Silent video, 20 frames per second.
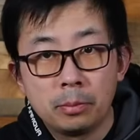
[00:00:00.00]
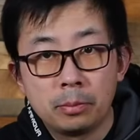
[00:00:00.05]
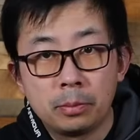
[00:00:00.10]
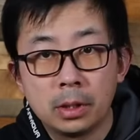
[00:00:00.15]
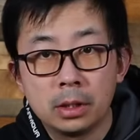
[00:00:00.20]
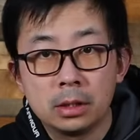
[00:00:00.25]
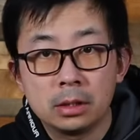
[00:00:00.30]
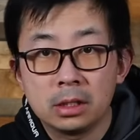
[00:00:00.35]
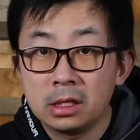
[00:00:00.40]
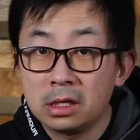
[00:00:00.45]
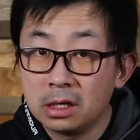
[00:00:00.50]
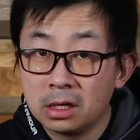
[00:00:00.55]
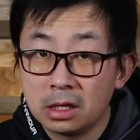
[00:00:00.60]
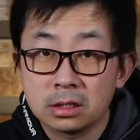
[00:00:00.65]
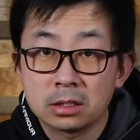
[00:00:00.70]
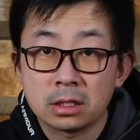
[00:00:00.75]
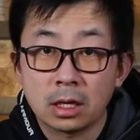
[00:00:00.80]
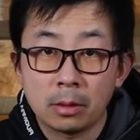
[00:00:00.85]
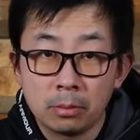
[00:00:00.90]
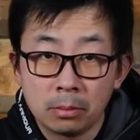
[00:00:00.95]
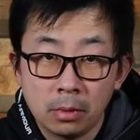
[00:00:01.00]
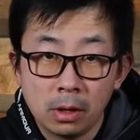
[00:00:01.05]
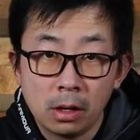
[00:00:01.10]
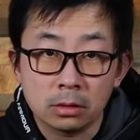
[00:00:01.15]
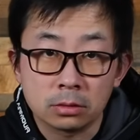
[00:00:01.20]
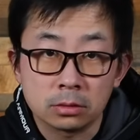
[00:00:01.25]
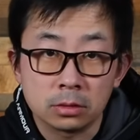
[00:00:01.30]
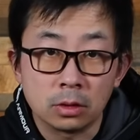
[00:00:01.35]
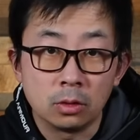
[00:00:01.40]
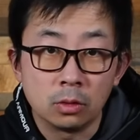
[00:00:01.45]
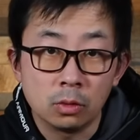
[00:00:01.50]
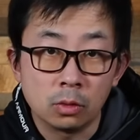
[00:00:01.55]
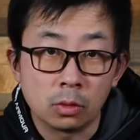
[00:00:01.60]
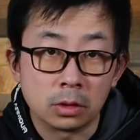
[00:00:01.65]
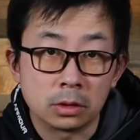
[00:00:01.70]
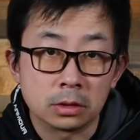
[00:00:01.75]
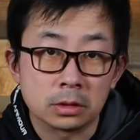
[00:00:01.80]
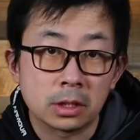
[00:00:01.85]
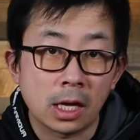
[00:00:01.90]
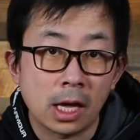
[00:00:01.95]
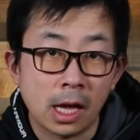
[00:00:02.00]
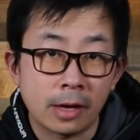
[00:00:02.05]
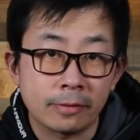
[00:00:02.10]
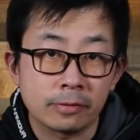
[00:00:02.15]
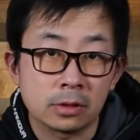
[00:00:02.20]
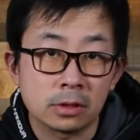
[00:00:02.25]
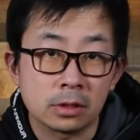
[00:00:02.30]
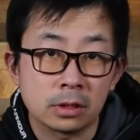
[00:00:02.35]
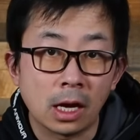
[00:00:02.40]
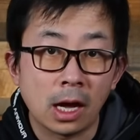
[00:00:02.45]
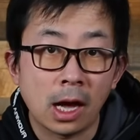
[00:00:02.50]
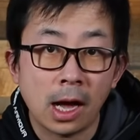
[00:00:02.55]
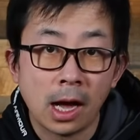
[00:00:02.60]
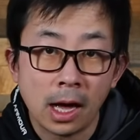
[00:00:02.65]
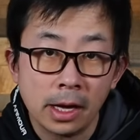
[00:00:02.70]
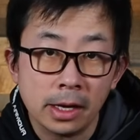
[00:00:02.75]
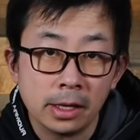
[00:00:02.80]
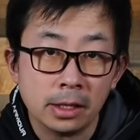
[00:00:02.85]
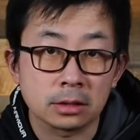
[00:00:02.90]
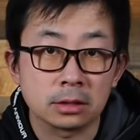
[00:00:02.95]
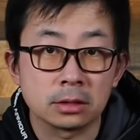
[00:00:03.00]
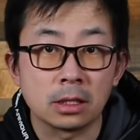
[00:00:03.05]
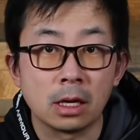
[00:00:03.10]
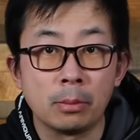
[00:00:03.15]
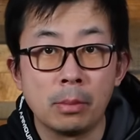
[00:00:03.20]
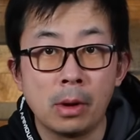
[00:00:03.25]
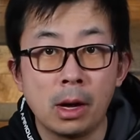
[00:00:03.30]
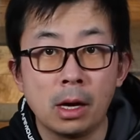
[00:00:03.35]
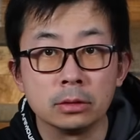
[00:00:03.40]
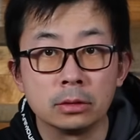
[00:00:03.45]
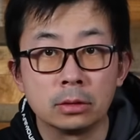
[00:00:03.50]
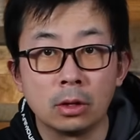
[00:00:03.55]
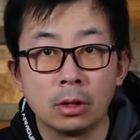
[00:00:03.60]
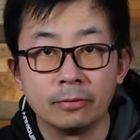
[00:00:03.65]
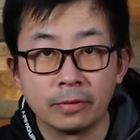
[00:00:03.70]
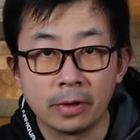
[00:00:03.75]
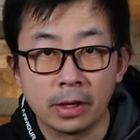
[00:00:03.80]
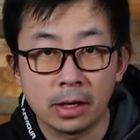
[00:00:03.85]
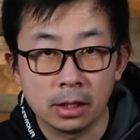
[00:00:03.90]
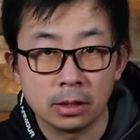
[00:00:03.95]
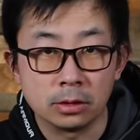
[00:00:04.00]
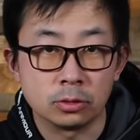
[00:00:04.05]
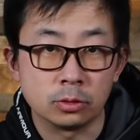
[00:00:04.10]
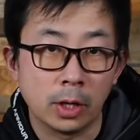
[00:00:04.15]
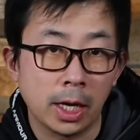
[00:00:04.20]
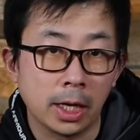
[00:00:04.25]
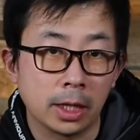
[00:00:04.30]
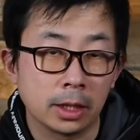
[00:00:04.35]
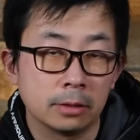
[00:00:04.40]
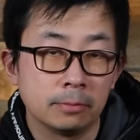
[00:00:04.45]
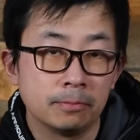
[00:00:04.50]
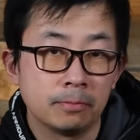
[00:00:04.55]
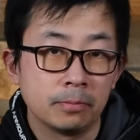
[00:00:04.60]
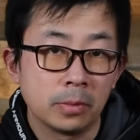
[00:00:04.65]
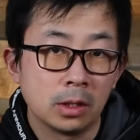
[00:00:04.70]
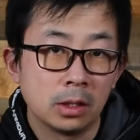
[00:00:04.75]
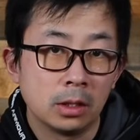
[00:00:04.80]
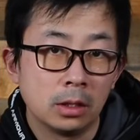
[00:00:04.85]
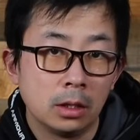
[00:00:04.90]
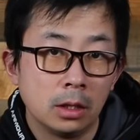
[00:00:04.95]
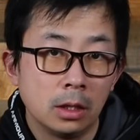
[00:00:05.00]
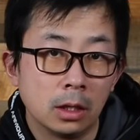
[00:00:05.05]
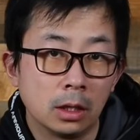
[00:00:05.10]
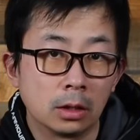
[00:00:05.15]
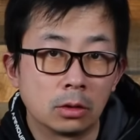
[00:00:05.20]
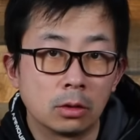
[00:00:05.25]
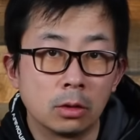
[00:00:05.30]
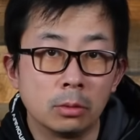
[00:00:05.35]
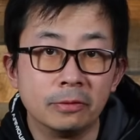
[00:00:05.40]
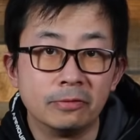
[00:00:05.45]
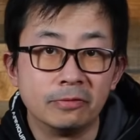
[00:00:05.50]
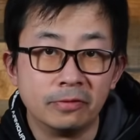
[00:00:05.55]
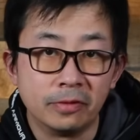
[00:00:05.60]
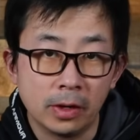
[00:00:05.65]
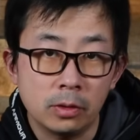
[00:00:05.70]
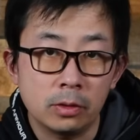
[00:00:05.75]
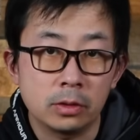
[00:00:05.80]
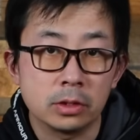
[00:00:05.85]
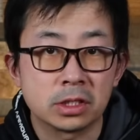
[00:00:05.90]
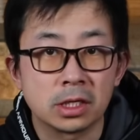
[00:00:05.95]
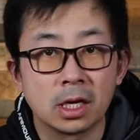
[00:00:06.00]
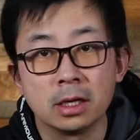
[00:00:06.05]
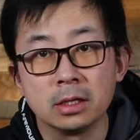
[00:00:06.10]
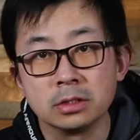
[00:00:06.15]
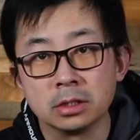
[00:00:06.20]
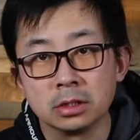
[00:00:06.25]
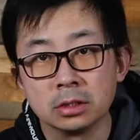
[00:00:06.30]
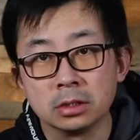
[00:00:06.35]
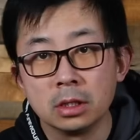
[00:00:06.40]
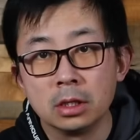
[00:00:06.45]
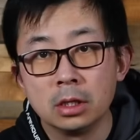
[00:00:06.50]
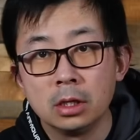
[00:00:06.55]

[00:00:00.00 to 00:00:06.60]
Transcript: but it is among the lures having the highest amount of air drag, and it could be very challenging